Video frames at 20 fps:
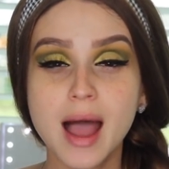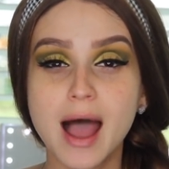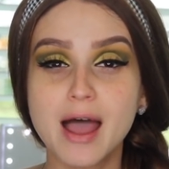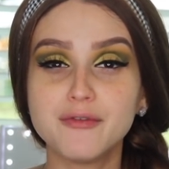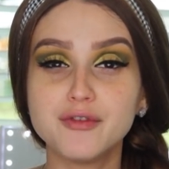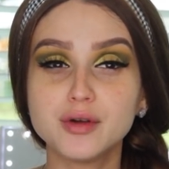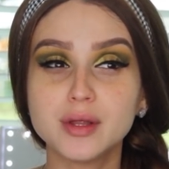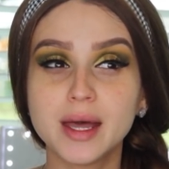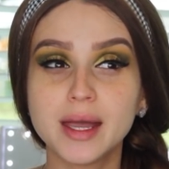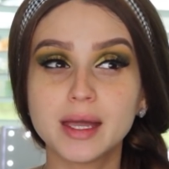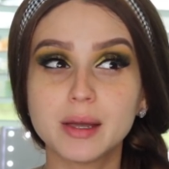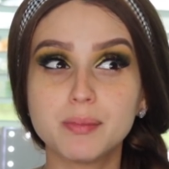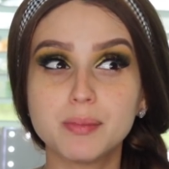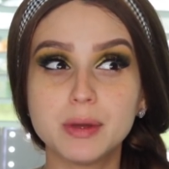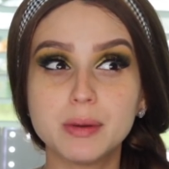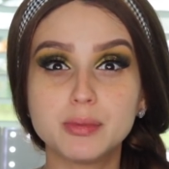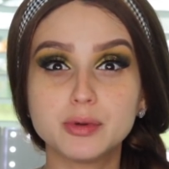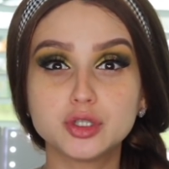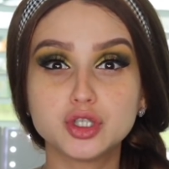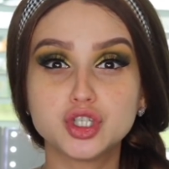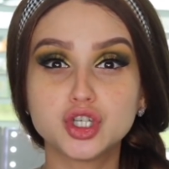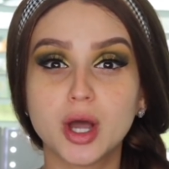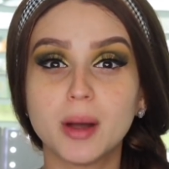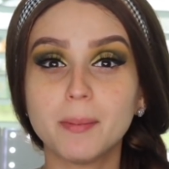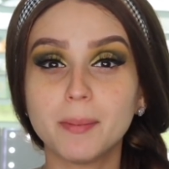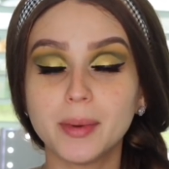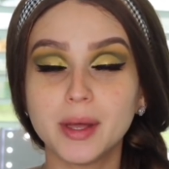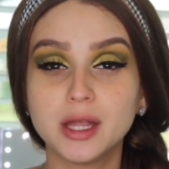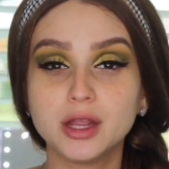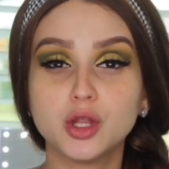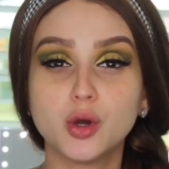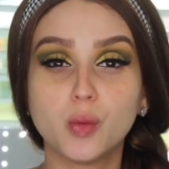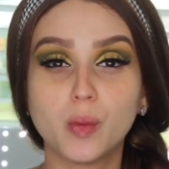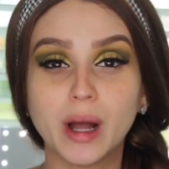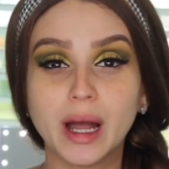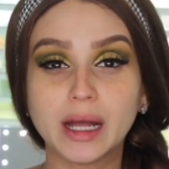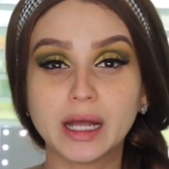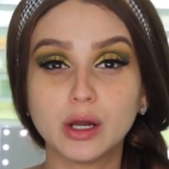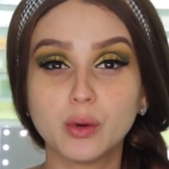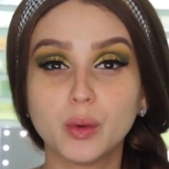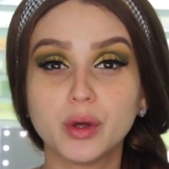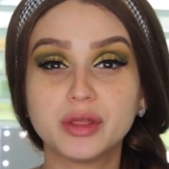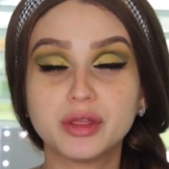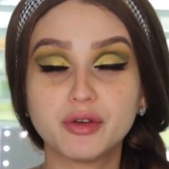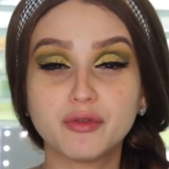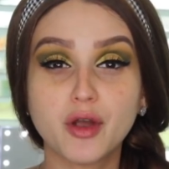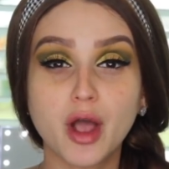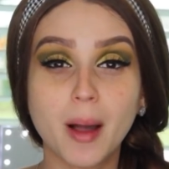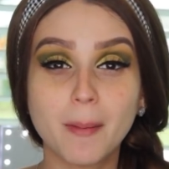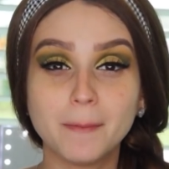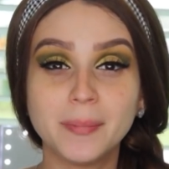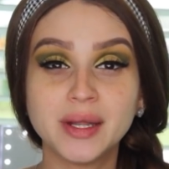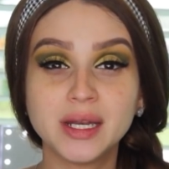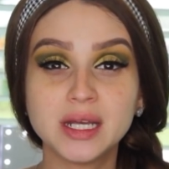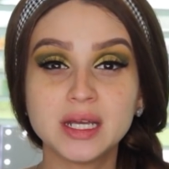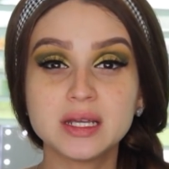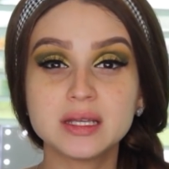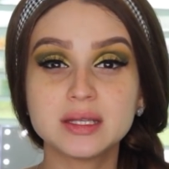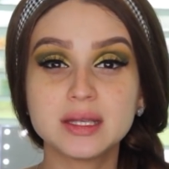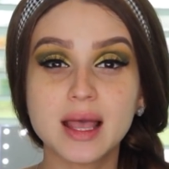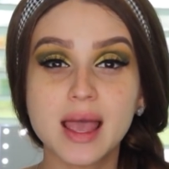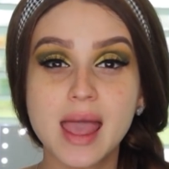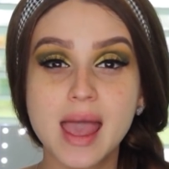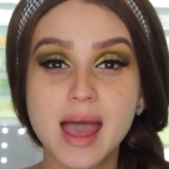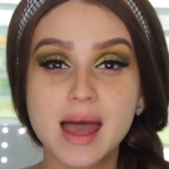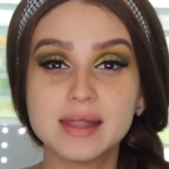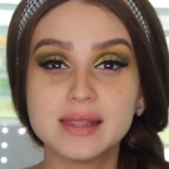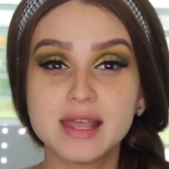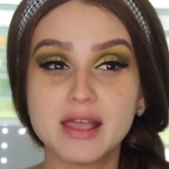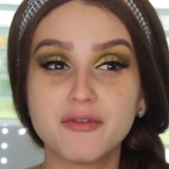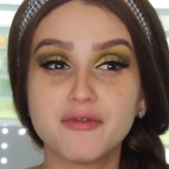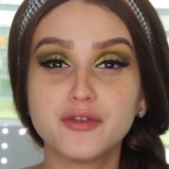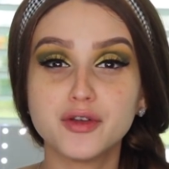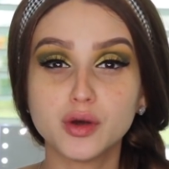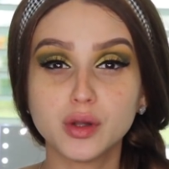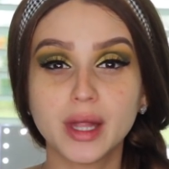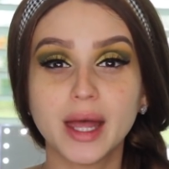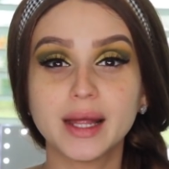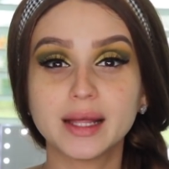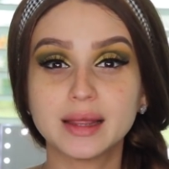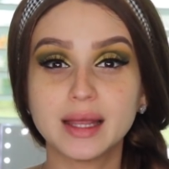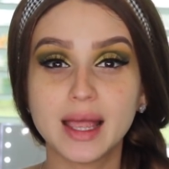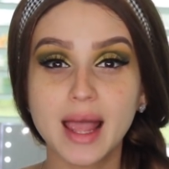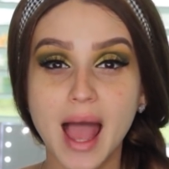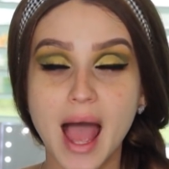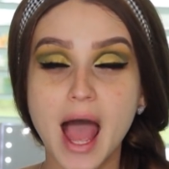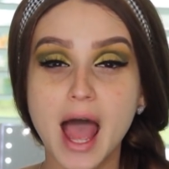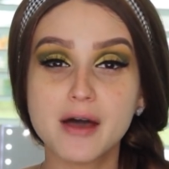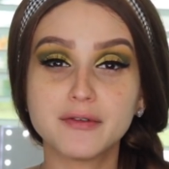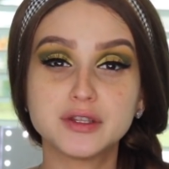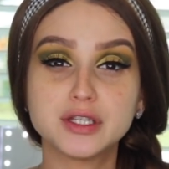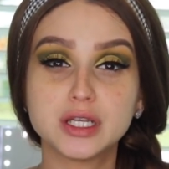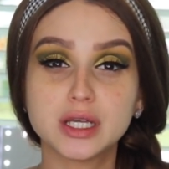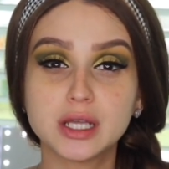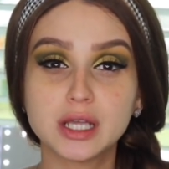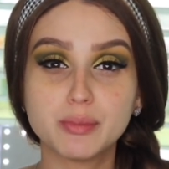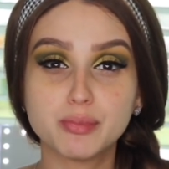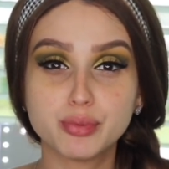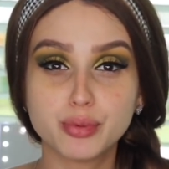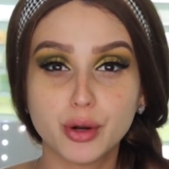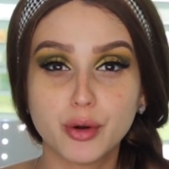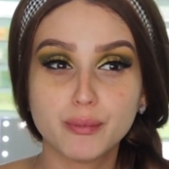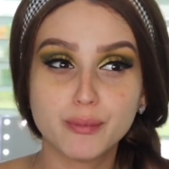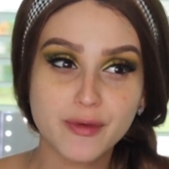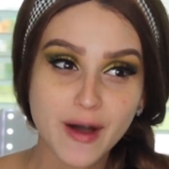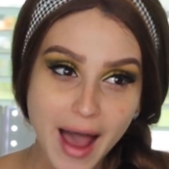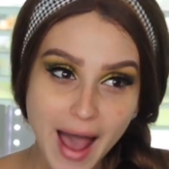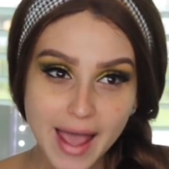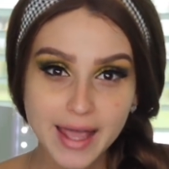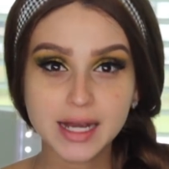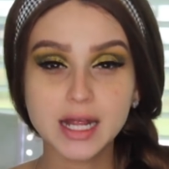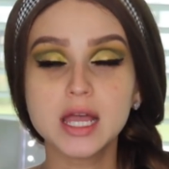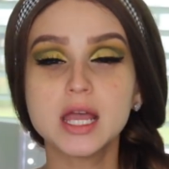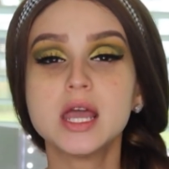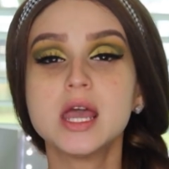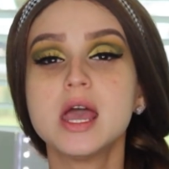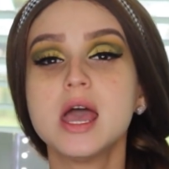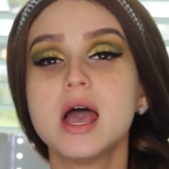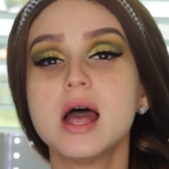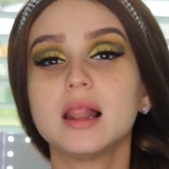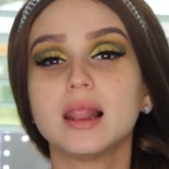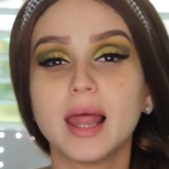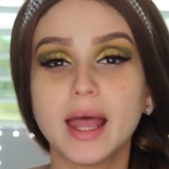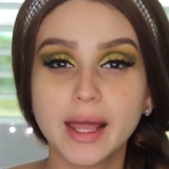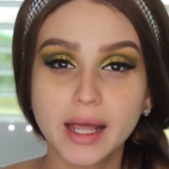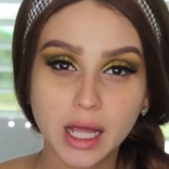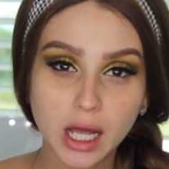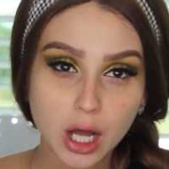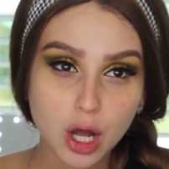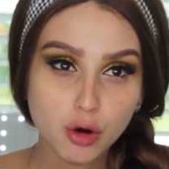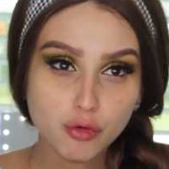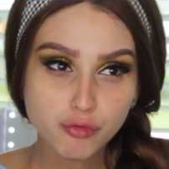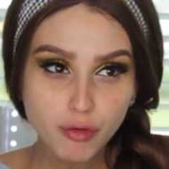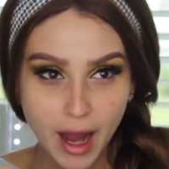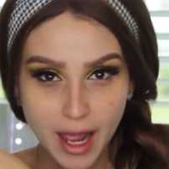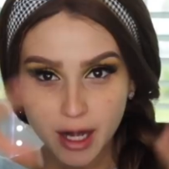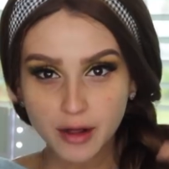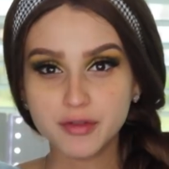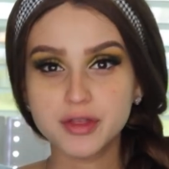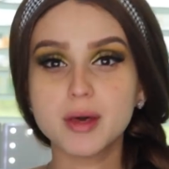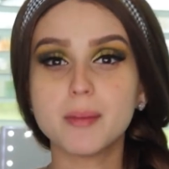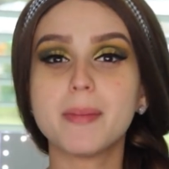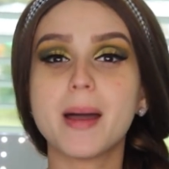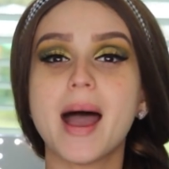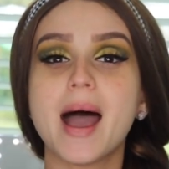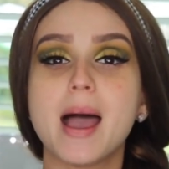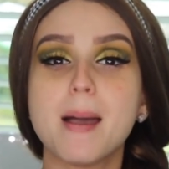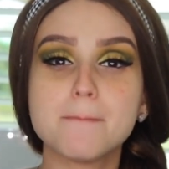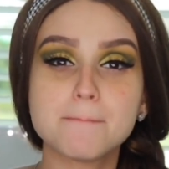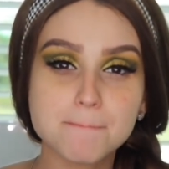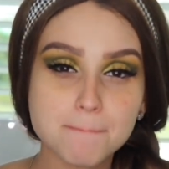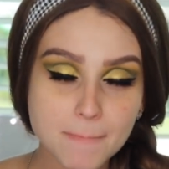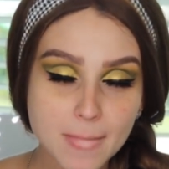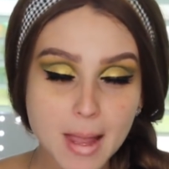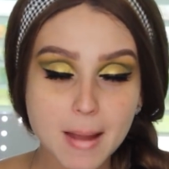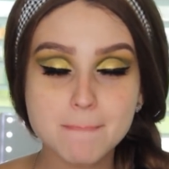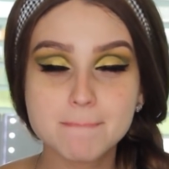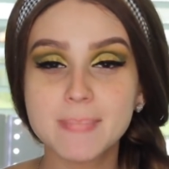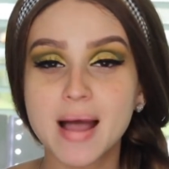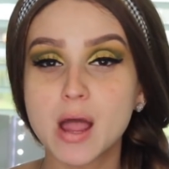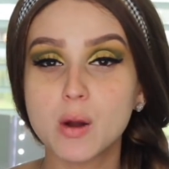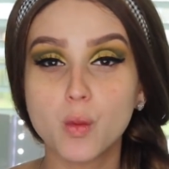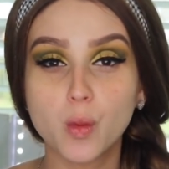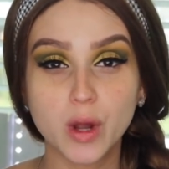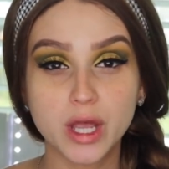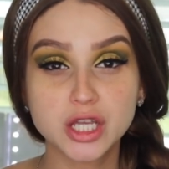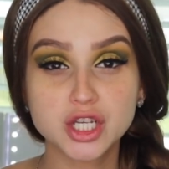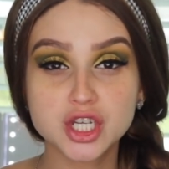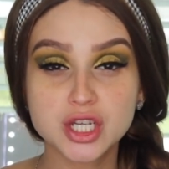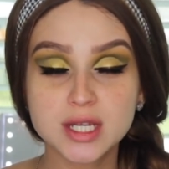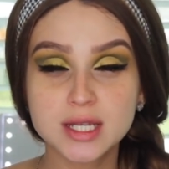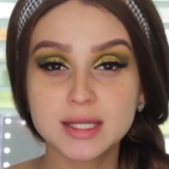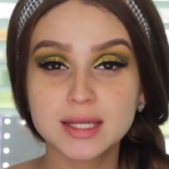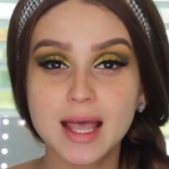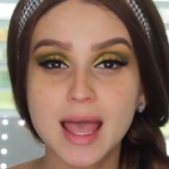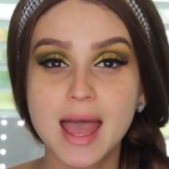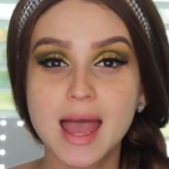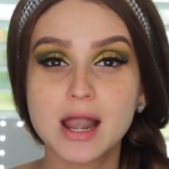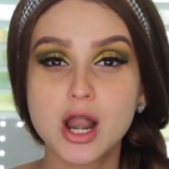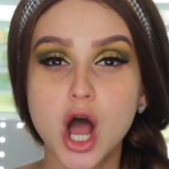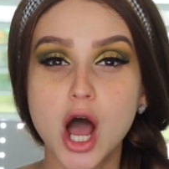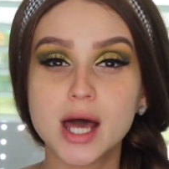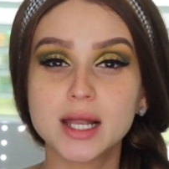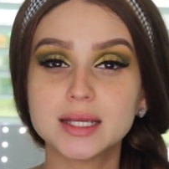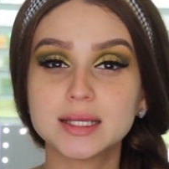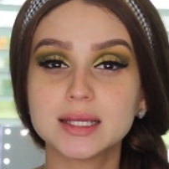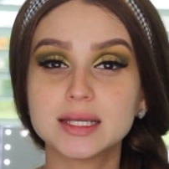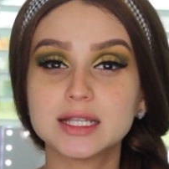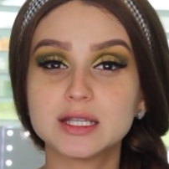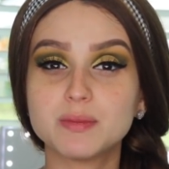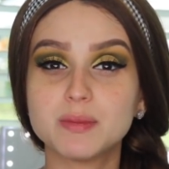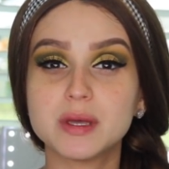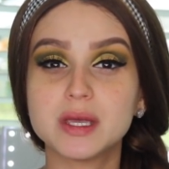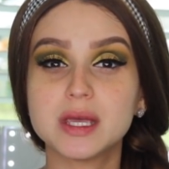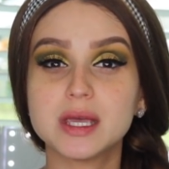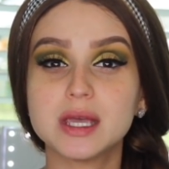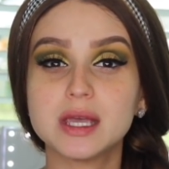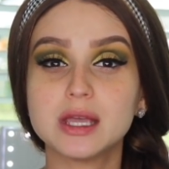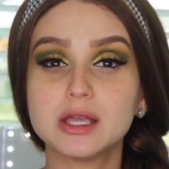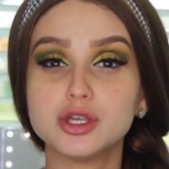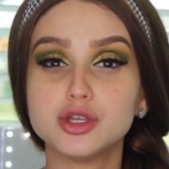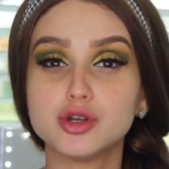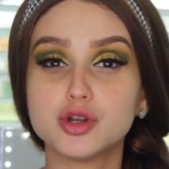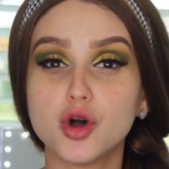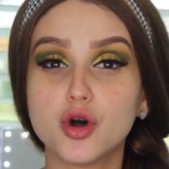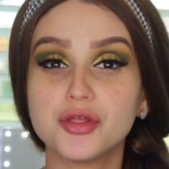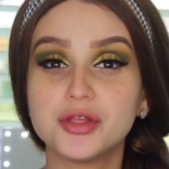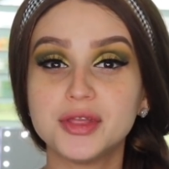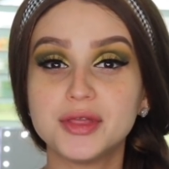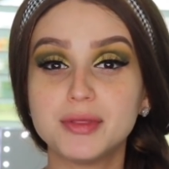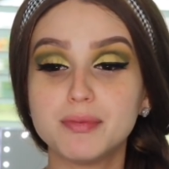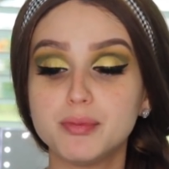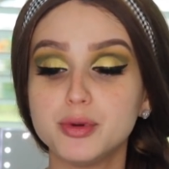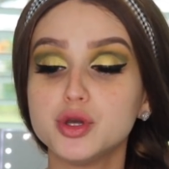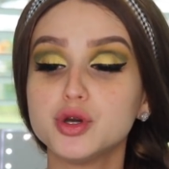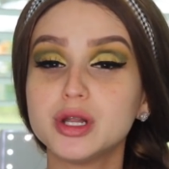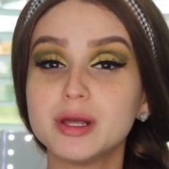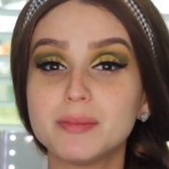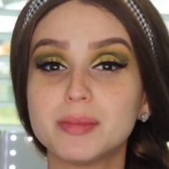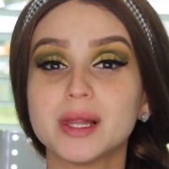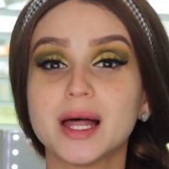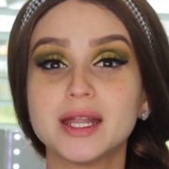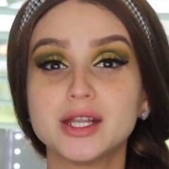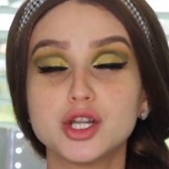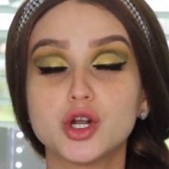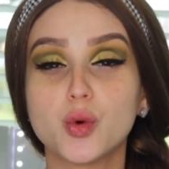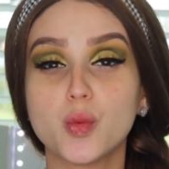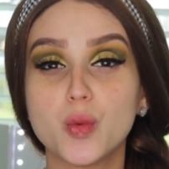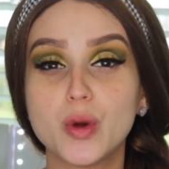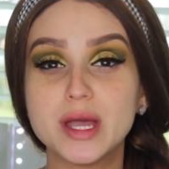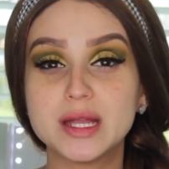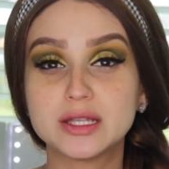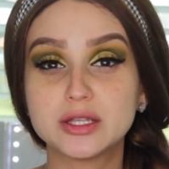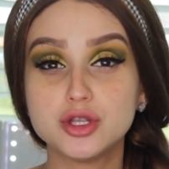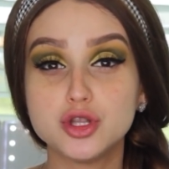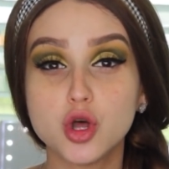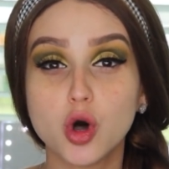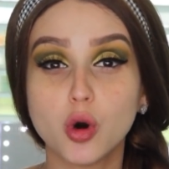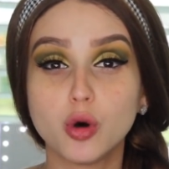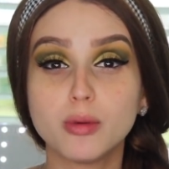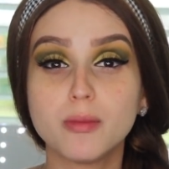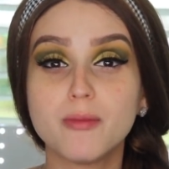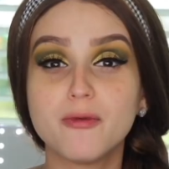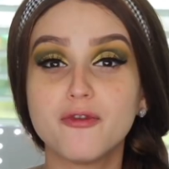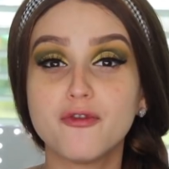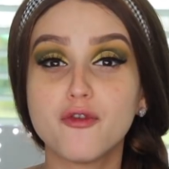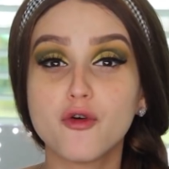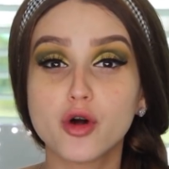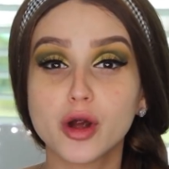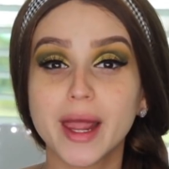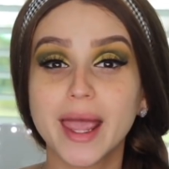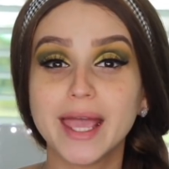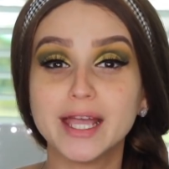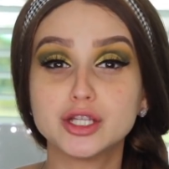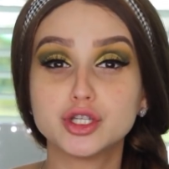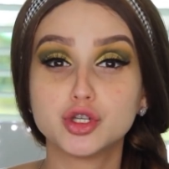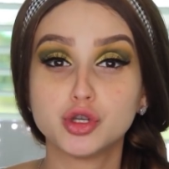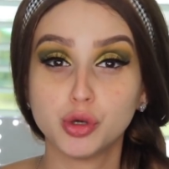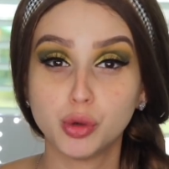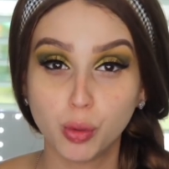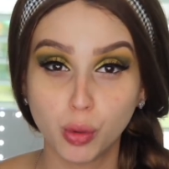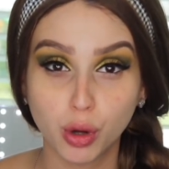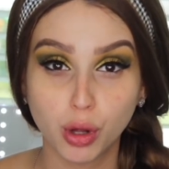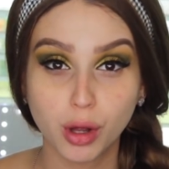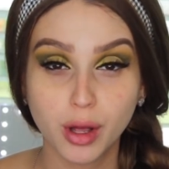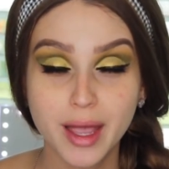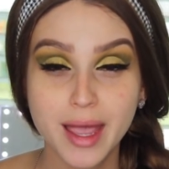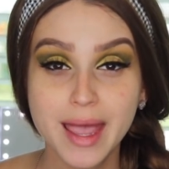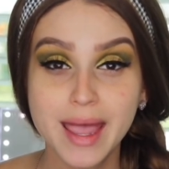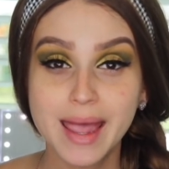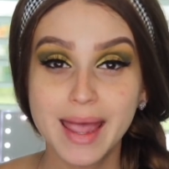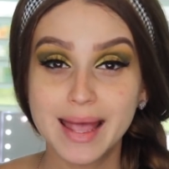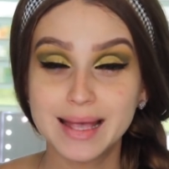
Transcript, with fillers: I feel like people jump in the wagon with companies, and they feel like they have to provide, like, right off the bat, my wishes. And honestly speaking, you know, Beauty Blender, it's known for a tool.